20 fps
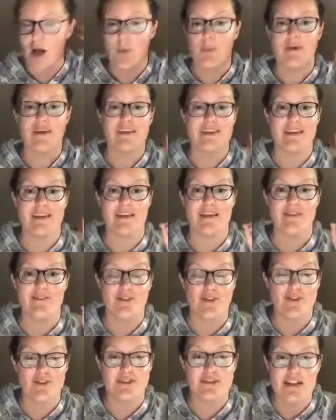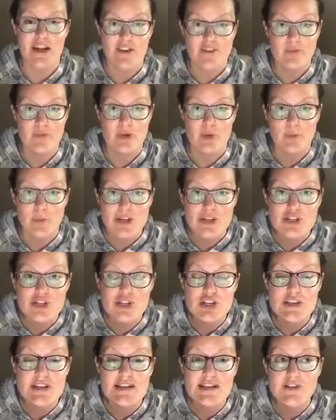But give yourself
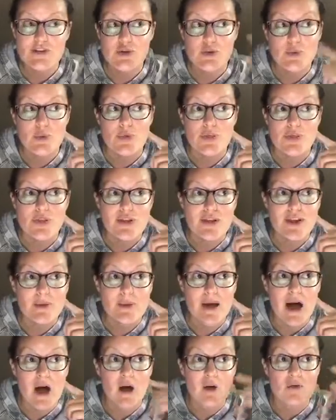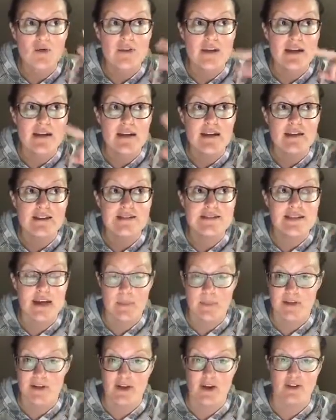permission to think about taking a
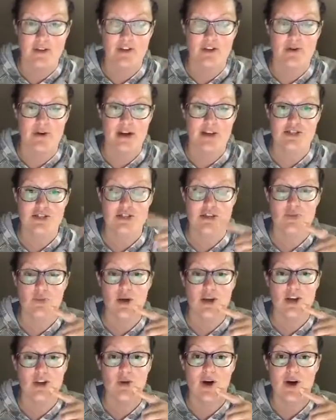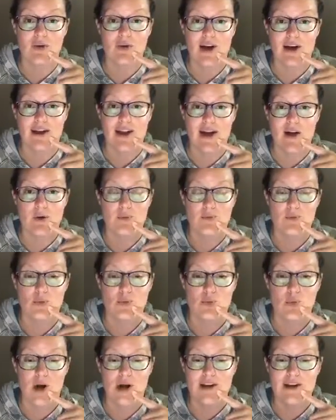step the other direction in what you are right now,
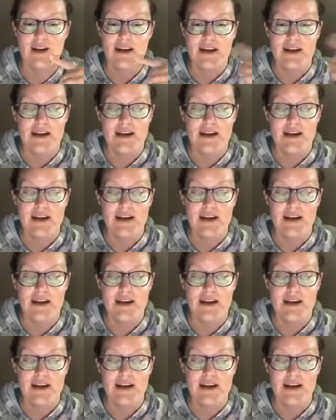right?